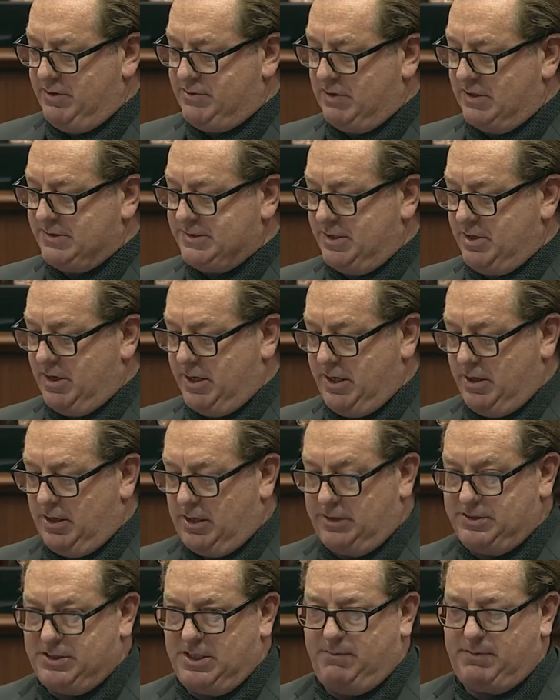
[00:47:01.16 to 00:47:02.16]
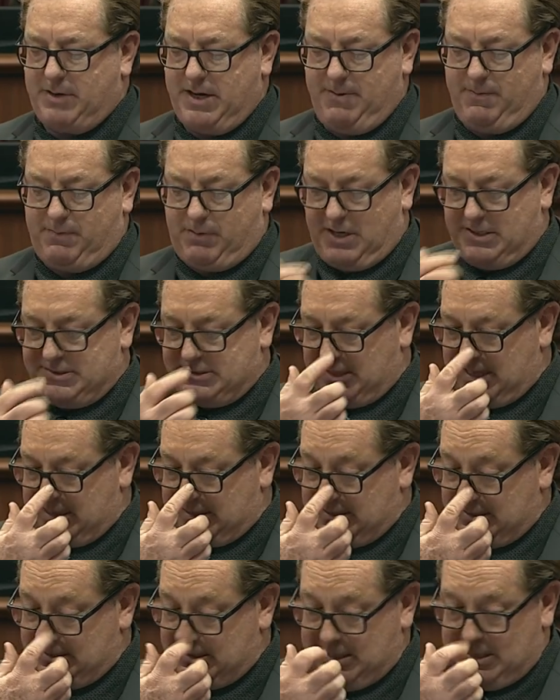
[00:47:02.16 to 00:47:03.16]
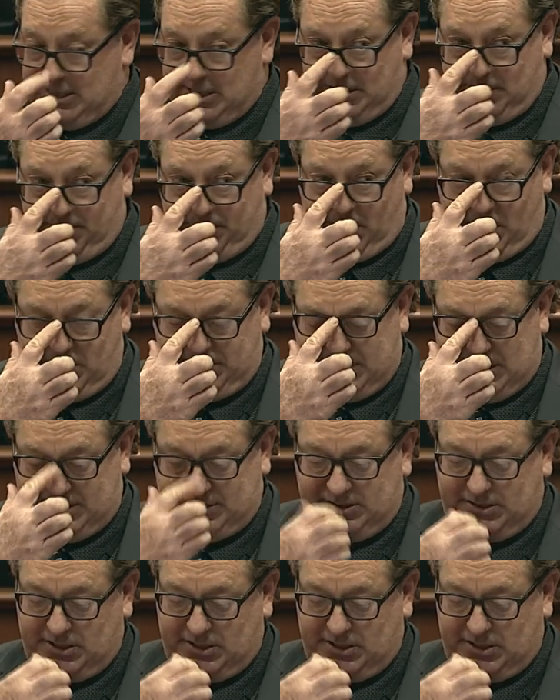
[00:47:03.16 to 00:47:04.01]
interest and ideology are being pre-selected. The process